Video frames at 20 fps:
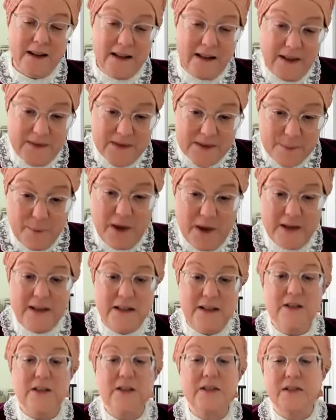gives
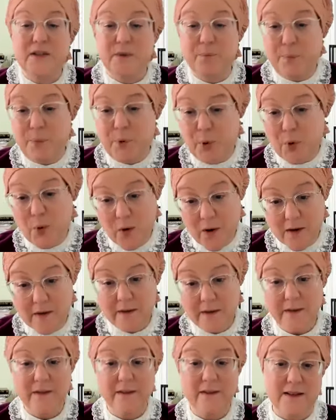money to
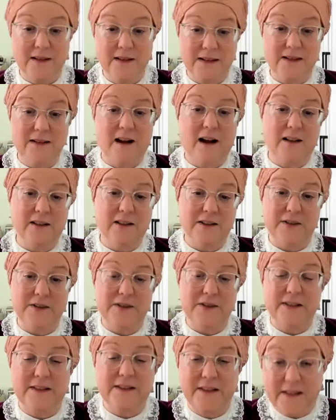support the
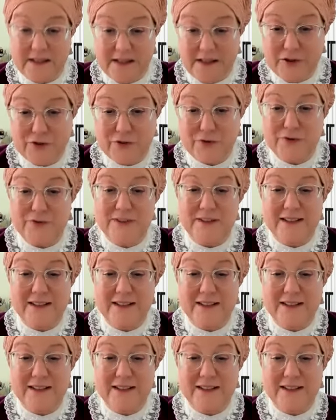scholars and the teachers,